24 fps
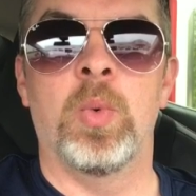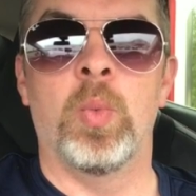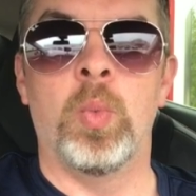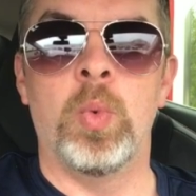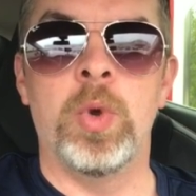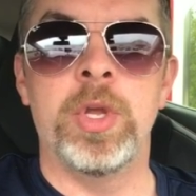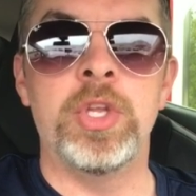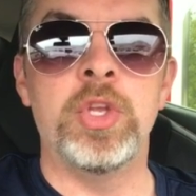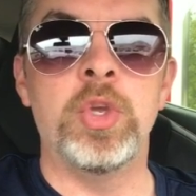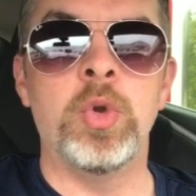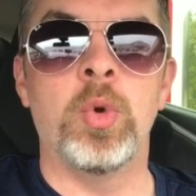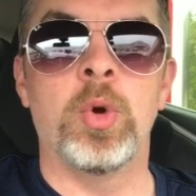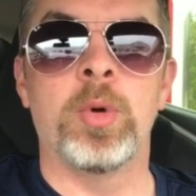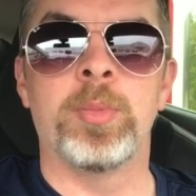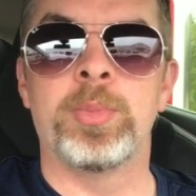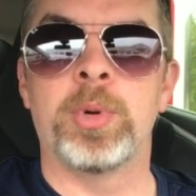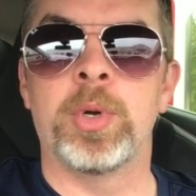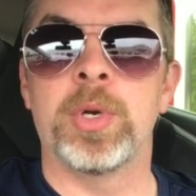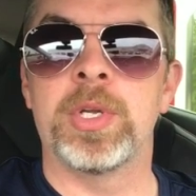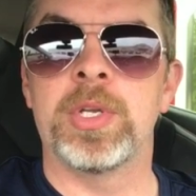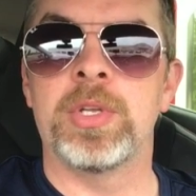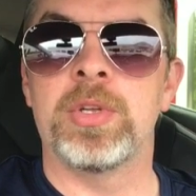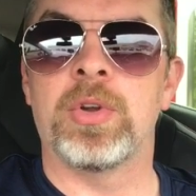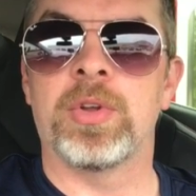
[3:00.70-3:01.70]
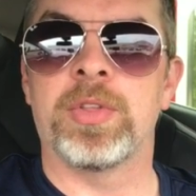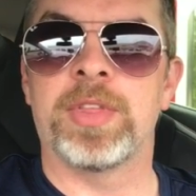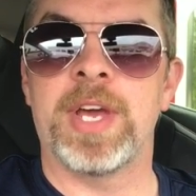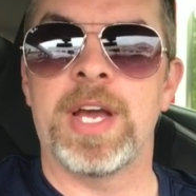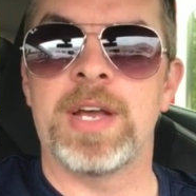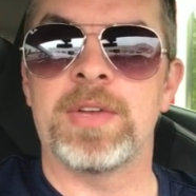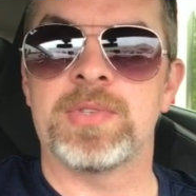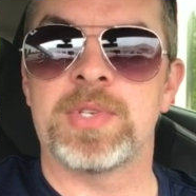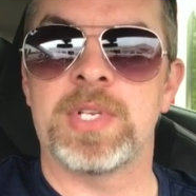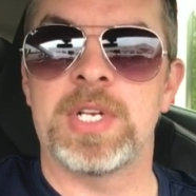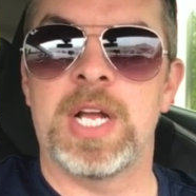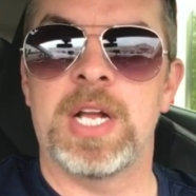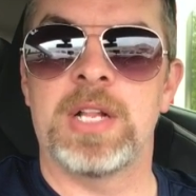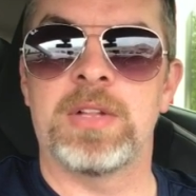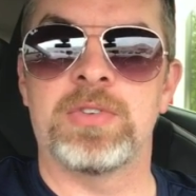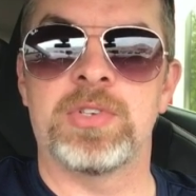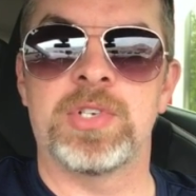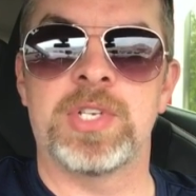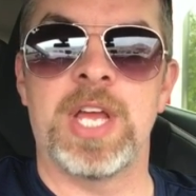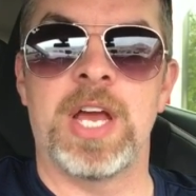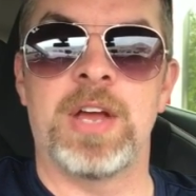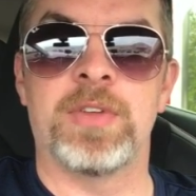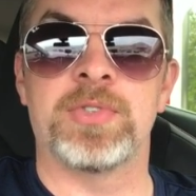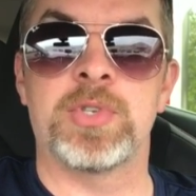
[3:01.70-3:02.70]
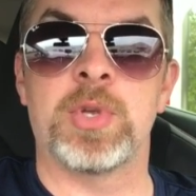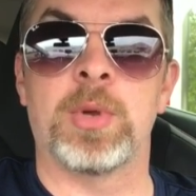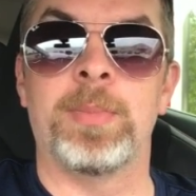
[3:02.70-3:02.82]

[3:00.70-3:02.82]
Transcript: when you are putting your $1,000 down.